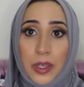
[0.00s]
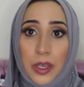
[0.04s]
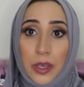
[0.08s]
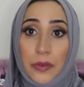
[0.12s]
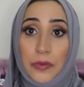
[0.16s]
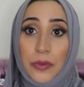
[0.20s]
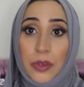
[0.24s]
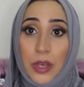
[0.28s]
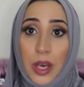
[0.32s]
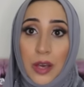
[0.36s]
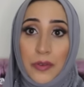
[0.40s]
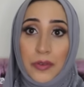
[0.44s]

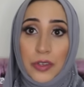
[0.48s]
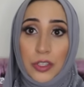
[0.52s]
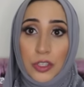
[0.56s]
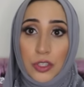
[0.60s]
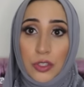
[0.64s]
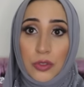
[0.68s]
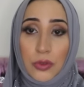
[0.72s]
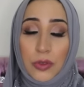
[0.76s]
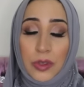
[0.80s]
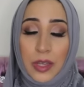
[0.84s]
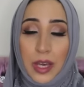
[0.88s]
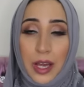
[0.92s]
If you have
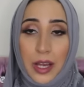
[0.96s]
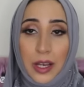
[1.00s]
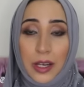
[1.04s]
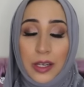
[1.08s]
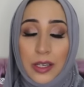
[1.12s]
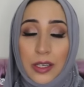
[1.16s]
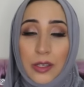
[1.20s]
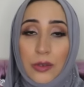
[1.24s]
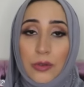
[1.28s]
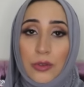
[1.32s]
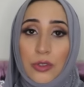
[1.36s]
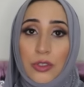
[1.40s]
issues with
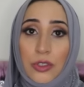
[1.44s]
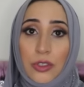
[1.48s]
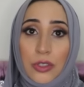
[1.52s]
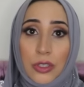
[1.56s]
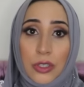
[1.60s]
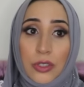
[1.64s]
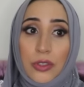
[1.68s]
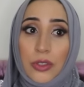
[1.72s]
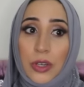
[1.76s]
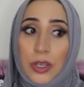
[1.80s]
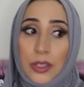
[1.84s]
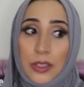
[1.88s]
acne, you
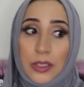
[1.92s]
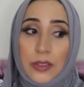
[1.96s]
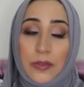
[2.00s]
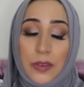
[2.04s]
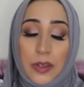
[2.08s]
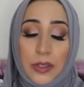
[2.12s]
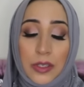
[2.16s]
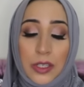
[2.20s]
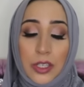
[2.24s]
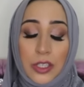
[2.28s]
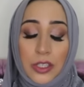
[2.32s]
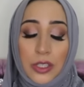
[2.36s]
should try this
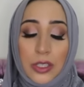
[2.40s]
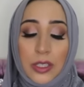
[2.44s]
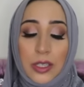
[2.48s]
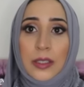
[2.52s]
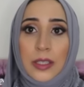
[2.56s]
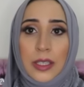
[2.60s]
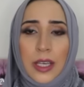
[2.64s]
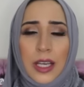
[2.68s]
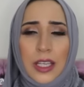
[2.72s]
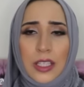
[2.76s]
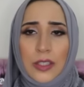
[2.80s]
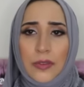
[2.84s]
foundation.
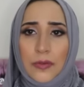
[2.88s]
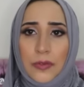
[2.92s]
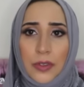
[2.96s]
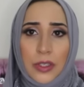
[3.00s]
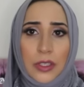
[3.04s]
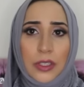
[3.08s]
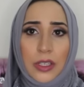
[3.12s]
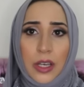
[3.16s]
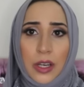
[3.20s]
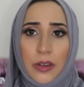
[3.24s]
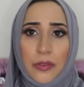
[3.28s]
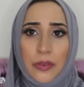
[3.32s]
It's
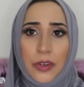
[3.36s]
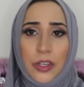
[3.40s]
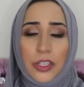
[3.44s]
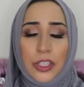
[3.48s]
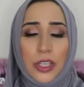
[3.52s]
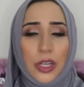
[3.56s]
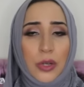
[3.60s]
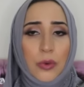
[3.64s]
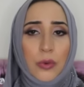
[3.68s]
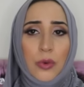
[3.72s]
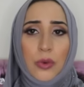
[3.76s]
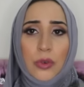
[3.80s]
full coverage
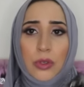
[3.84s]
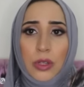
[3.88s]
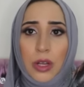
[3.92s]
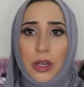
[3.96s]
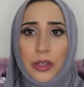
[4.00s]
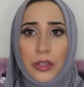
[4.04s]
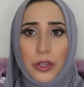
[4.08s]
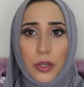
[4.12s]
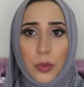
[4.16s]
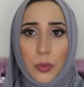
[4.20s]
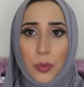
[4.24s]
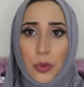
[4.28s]
and it won't
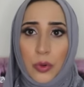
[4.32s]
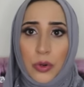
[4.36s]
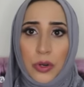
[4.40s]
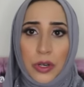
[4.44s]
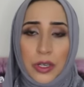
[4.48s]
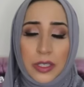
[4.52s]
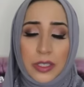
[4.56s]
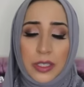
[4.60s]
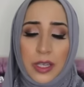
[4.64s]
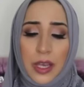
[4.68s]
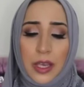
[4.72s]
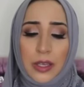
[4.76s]
clog your
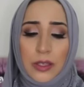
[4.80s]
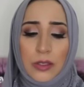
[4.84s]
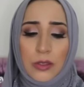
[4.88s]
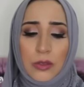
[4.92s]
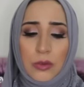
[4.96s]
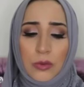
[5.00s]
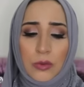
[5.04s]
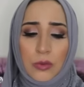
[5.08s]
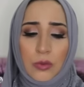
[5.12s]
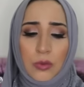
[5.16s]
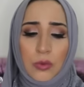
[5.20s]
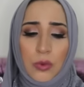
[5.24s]
pores
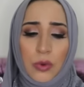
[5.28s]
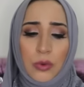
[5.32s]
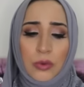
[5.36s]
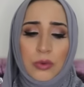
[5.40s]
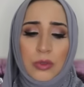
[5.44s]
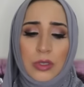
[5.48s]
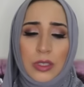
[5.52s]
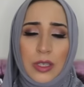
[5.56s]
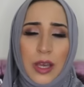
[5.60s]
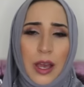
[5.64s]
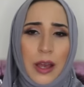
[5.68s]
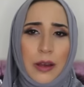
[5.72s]
and
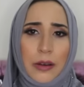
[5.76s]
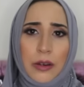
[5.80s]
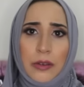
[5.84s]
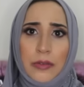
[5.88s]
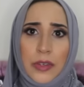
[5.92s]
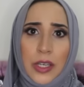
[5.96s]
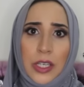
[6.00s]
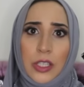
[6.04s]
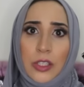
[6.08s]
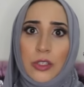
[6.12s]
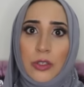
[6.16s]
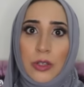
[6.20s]
won't
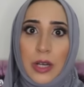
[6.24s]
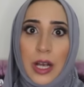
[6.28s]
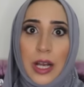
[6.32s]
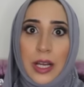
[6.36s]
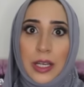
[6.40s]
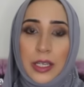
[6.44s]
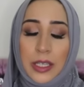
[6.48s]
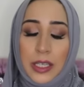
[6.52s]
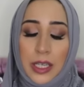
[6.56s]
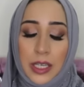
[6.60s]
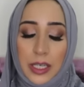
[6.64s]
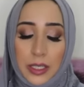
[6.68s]
aggravate your
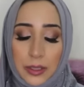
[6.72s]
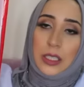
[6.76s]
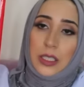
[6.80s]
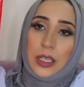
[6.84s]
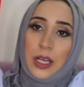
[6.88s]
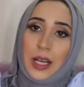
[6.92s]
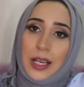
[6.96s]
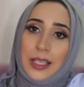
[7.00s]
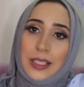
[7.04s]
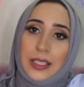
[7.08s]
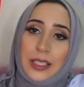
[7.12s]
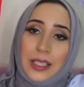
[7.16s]
acne.
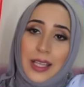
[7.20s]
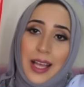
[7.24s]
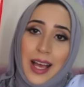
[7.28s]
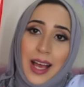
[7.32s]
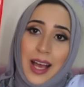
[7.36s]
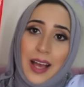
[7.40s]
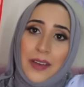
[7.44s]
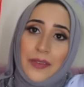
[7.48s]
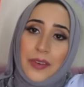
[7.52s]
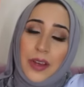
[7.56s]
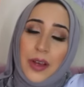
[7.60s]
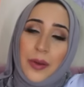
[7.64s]
I still
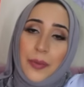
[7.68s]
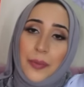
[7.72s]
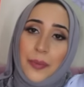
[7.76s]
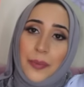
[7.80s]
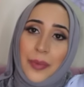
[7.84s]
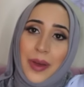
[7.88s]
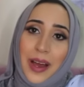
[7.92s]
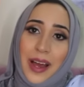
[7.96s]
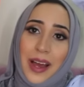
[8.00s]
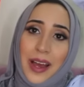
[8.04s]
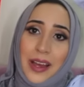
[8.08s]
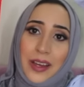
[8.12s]
have a
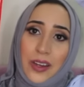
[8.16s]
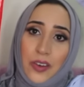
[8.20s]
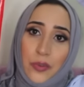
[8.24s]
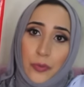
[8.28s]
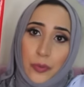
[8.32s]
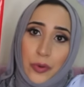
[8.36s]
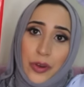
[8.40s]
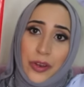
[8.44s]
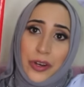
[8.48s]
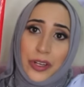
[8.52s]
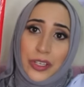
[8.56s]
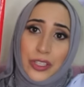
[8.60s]
bag
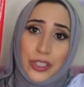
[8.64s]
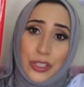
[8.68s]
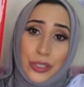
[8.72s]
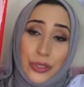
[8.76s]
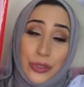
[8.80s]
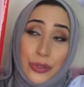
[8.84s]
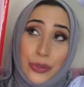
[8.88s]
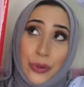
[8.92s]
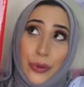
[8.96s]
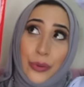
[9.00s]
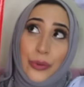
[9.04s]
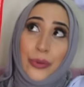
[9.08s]
of products to
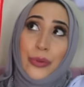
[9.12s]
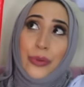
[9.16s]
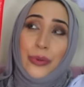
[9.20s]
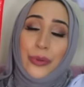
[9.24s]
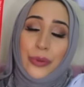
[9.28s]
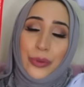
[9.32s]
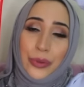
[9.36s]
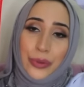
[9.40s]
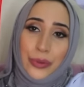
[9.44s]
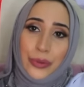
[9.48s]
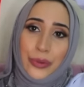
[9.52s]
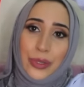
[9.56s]
go
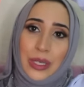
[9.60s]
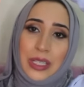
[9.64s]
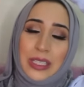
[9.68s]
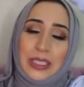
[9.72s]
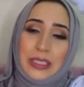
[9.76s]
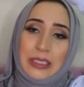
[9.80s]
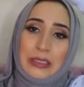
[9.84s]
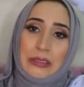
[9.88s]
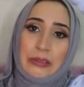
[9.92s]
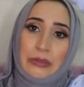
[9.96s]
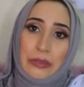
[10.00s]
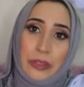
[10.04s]
through
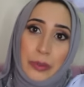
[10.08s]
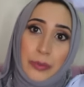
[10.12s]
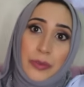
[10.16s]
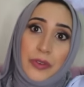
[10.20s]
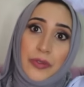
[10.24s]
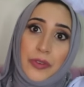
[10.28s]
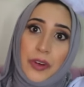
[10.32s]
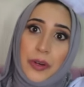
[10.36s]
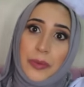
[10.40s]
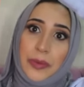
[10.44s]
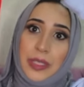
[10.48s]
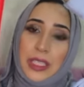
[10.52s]
from
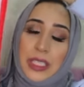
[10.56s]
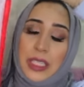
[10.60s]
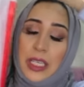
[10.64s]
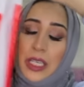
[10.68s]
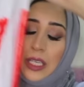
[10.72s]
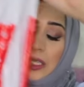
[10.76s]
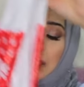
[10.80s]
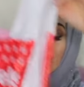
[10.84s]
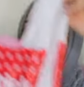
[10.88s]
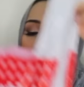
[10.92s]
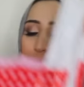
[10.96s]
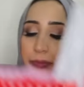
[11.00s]
the
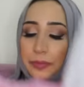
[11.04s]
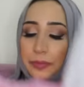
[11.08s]
pharmacy.